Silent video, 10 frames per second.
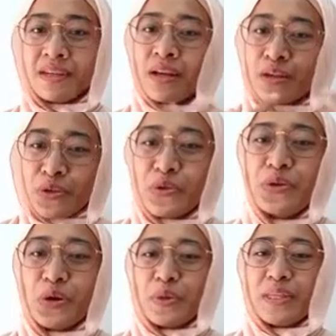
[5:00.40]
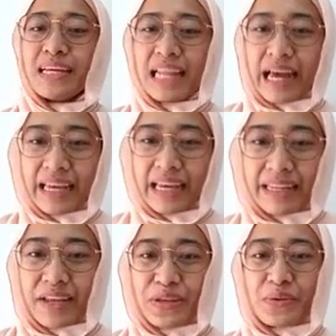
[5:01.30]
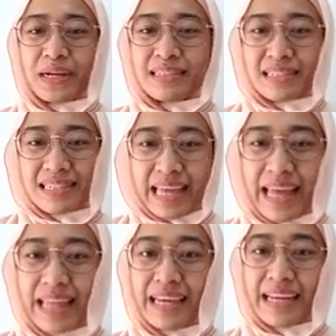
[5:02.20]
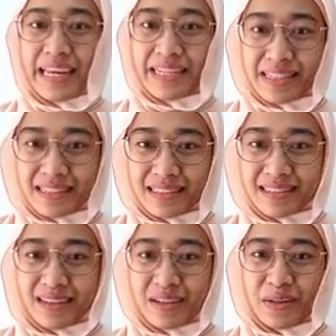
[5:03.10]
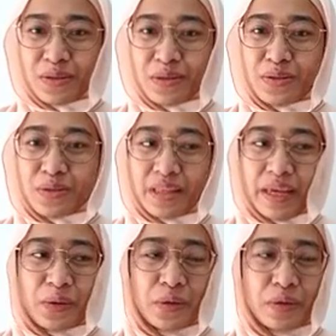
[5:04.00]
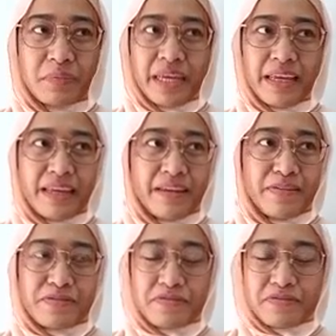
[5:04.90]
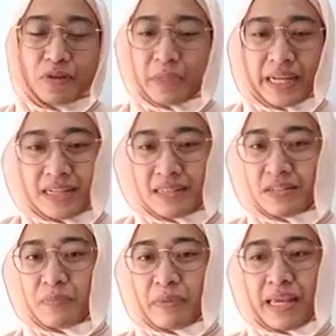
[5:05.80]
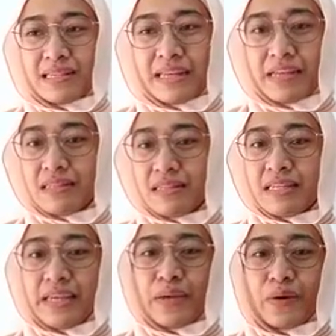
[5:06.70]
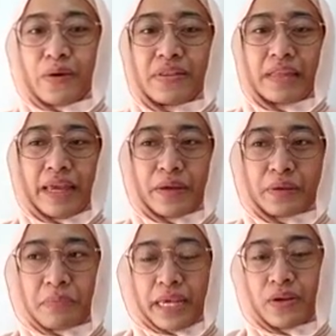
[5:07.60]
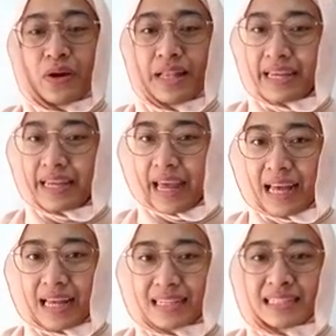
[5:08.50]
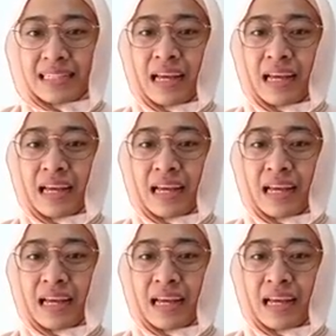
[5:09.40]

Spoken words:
So you grow with the client and you understand their nature. So they could be from a national space agency, or they could be an oil and gas.